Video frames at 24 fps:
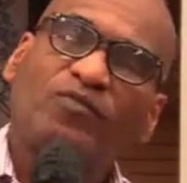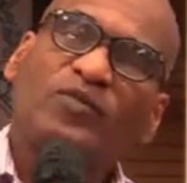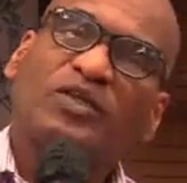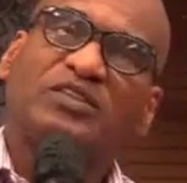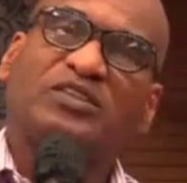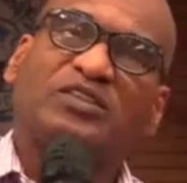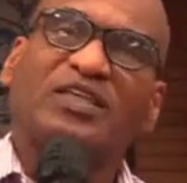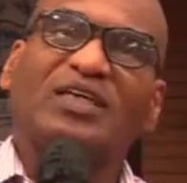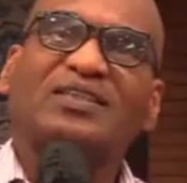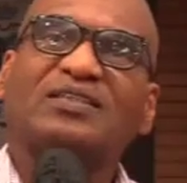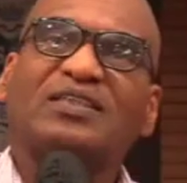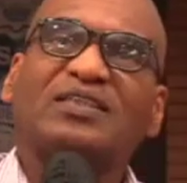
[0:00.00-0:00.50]

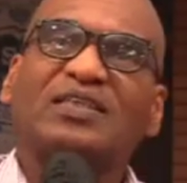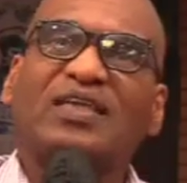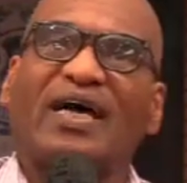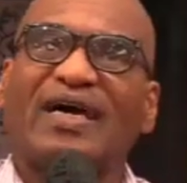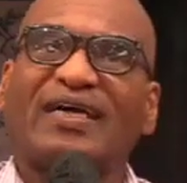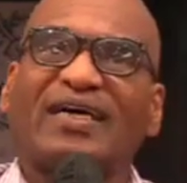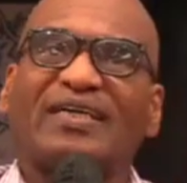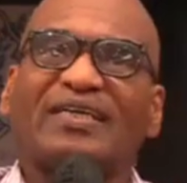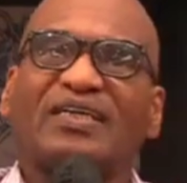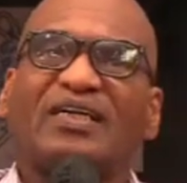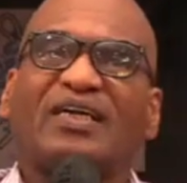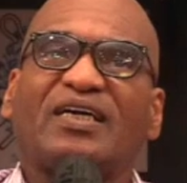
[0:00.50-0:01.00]
Just
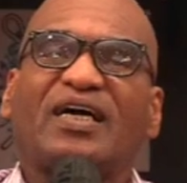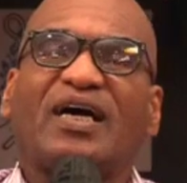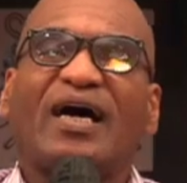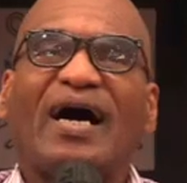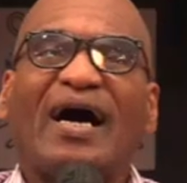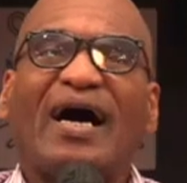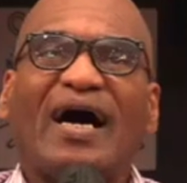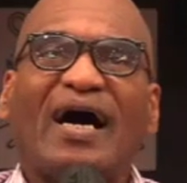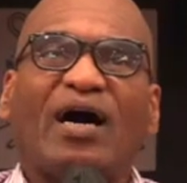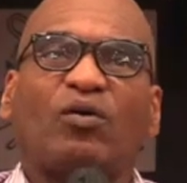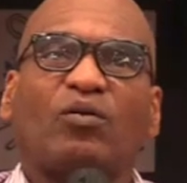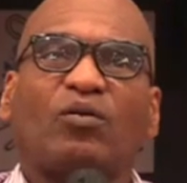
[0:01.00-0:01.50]
like
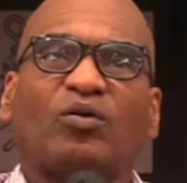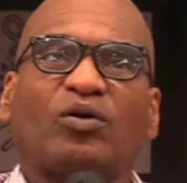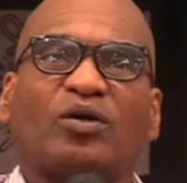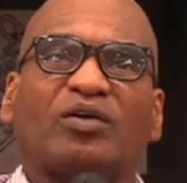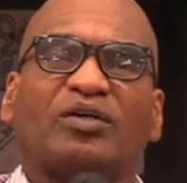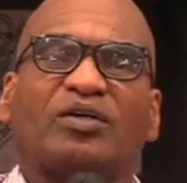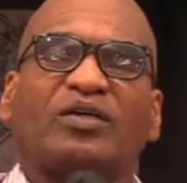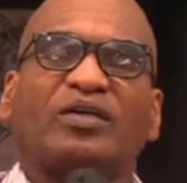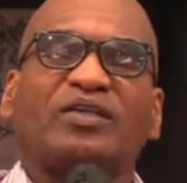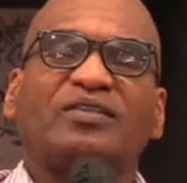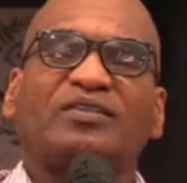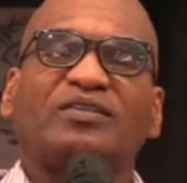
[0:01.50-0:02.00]

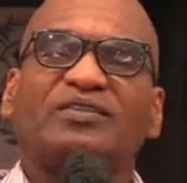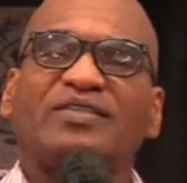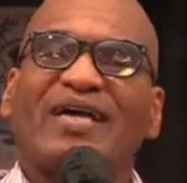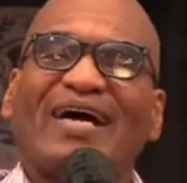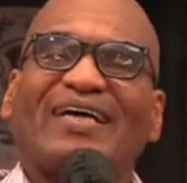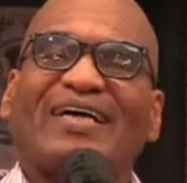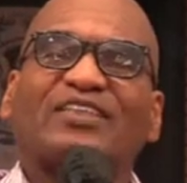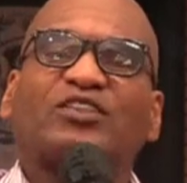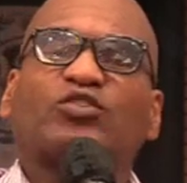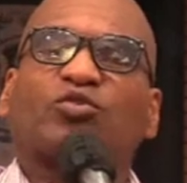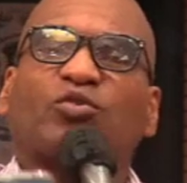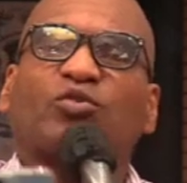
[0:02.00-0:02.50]
our
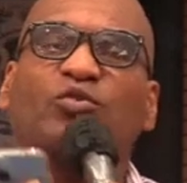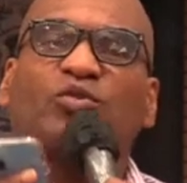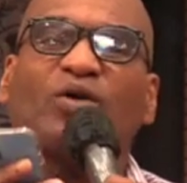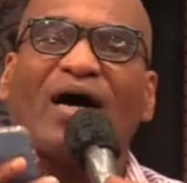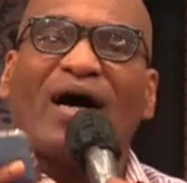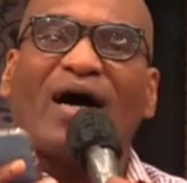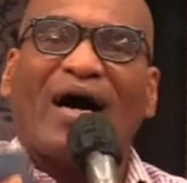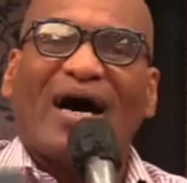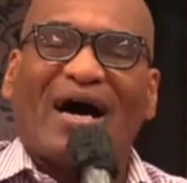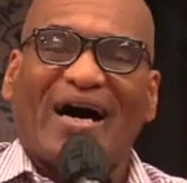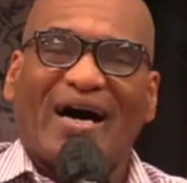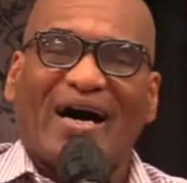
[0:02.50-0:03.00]
natural
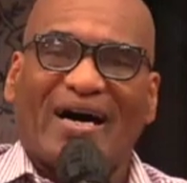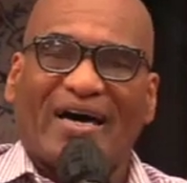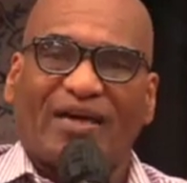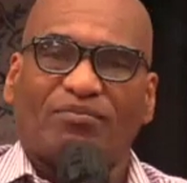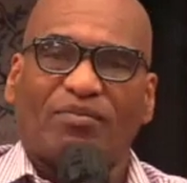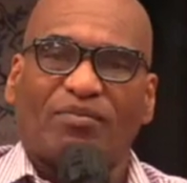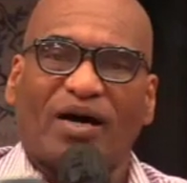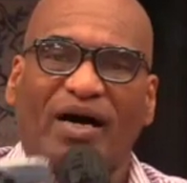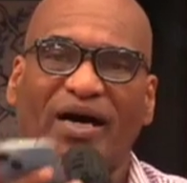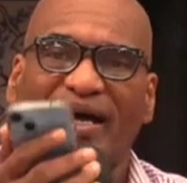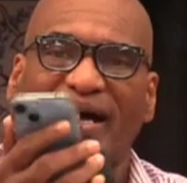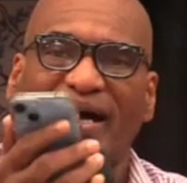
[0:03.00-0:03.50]
eye,
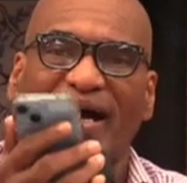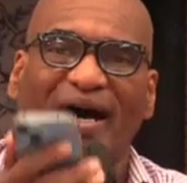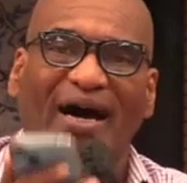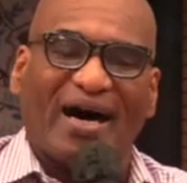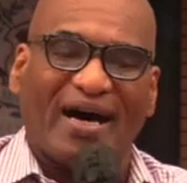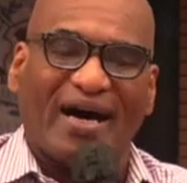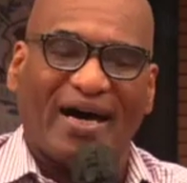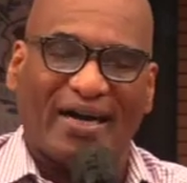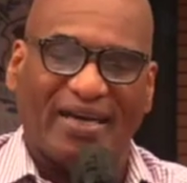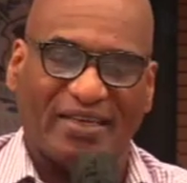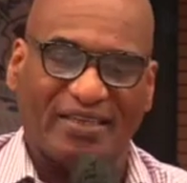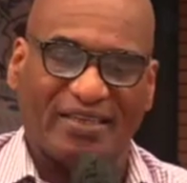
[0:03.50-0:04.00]
my
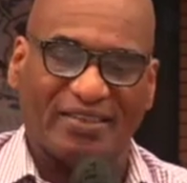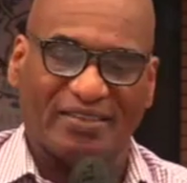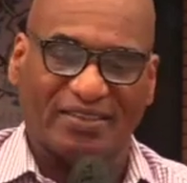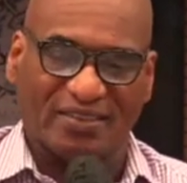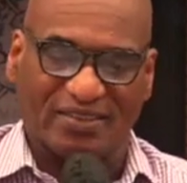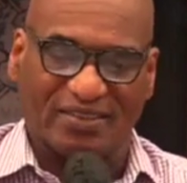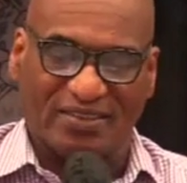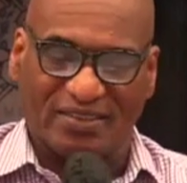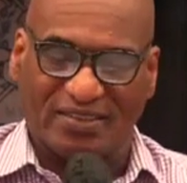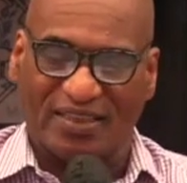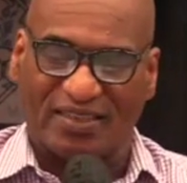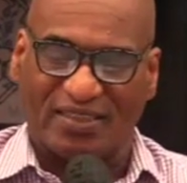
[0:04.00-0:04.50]
eye is a
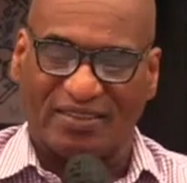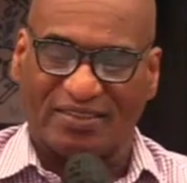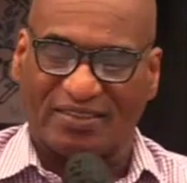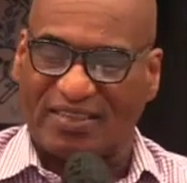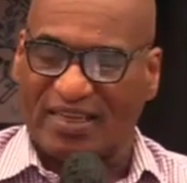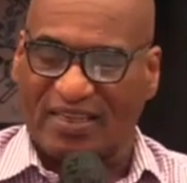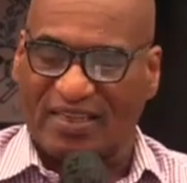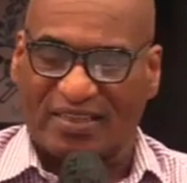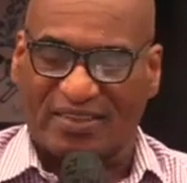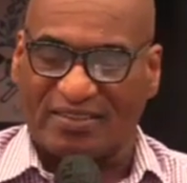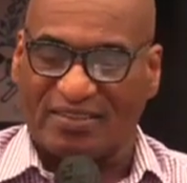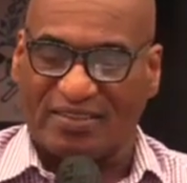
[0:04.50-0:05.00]
sense
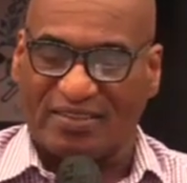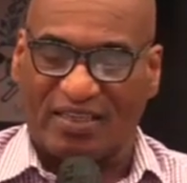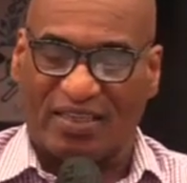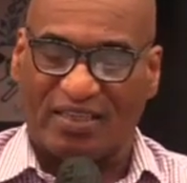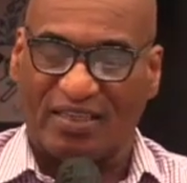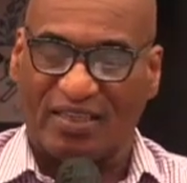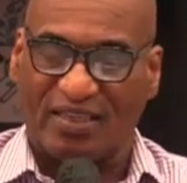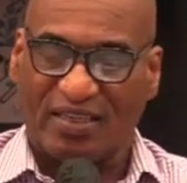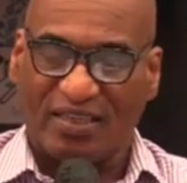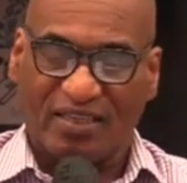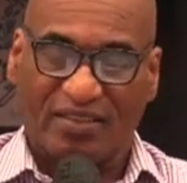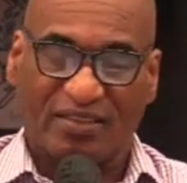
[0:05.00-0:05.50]
that can
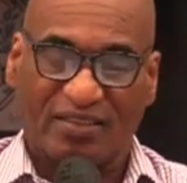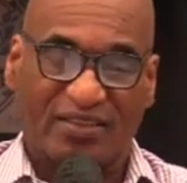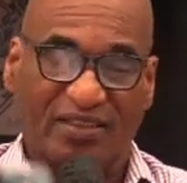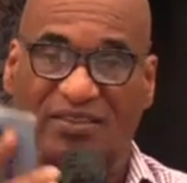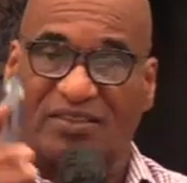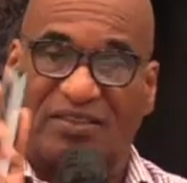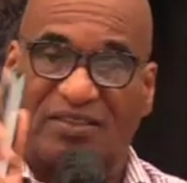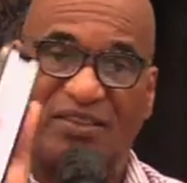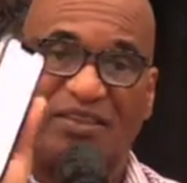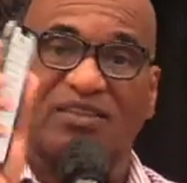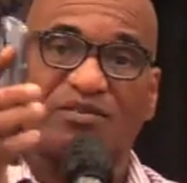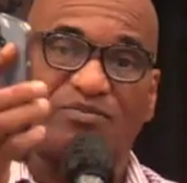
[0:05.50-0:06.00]
say,
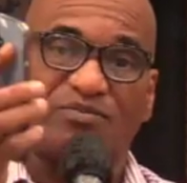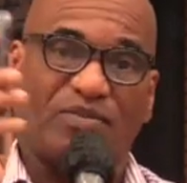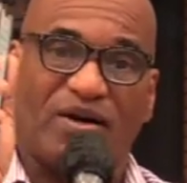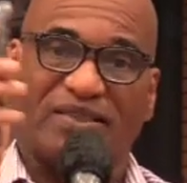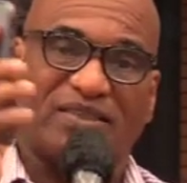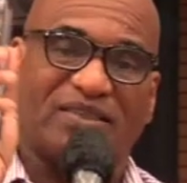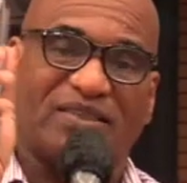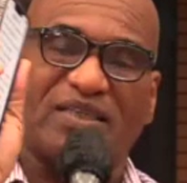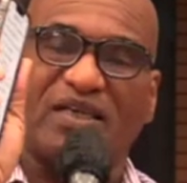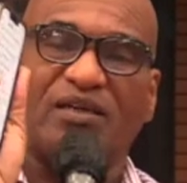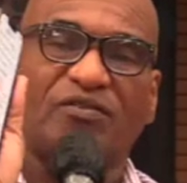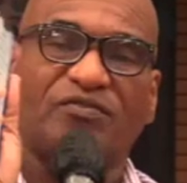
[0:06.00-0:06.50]
this is my
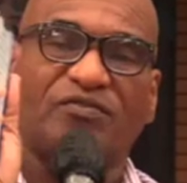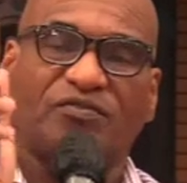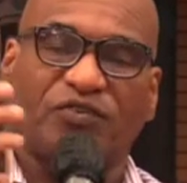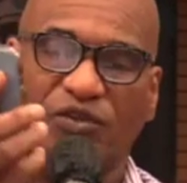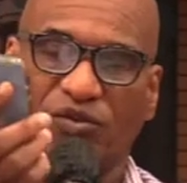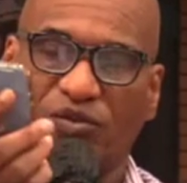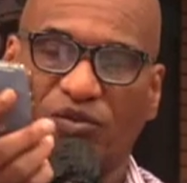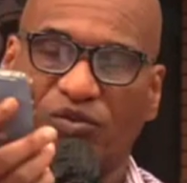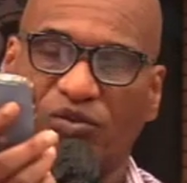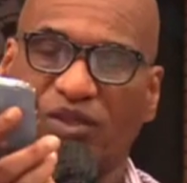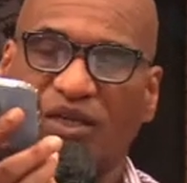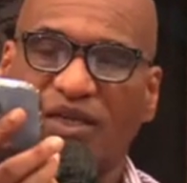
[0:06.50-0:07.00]
cell
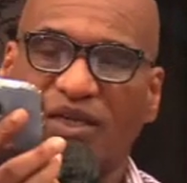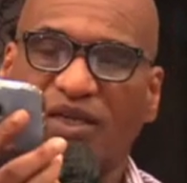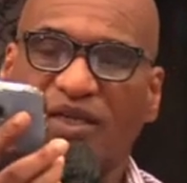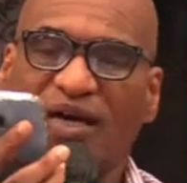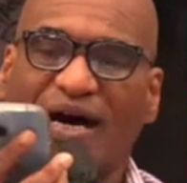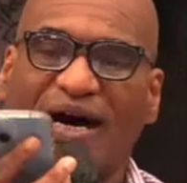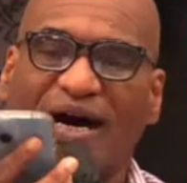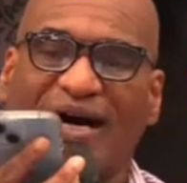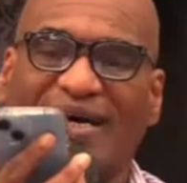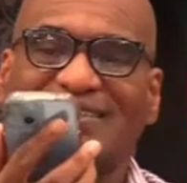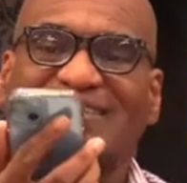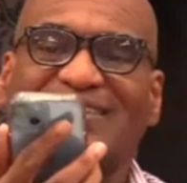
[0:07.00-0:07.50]
phone.
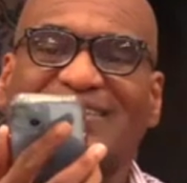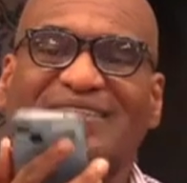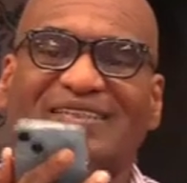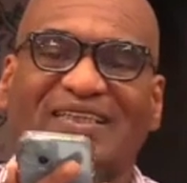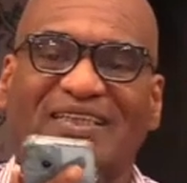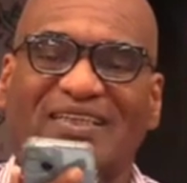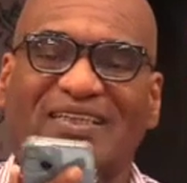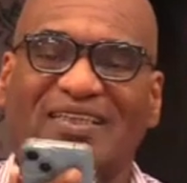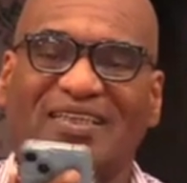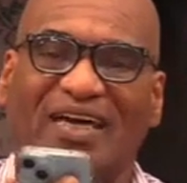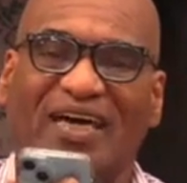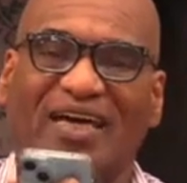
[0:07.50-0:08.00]
I
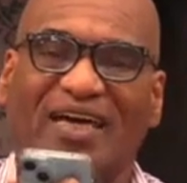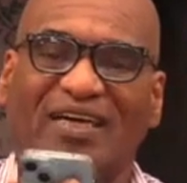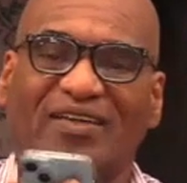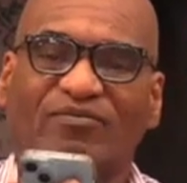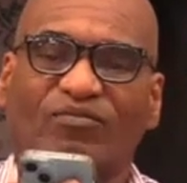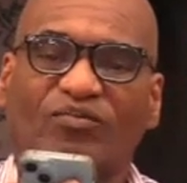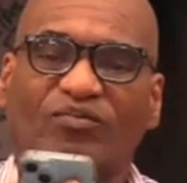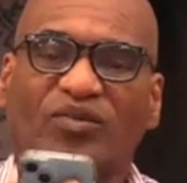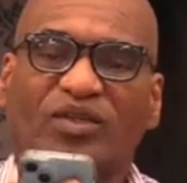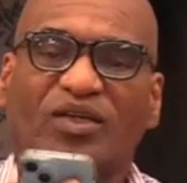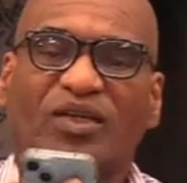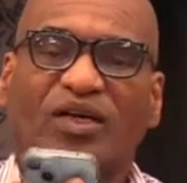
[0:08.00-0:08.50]
see
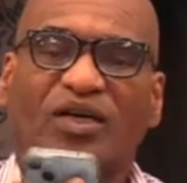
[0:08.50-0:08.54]
that.